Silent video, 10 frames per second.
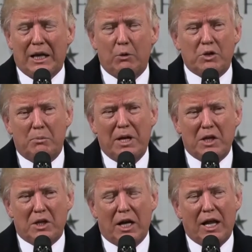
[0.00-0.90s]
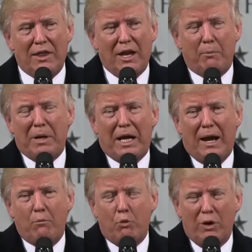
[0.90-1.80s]
It was amazing. And then it
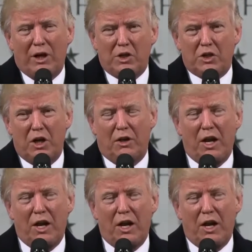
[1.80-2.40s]
became really sunny.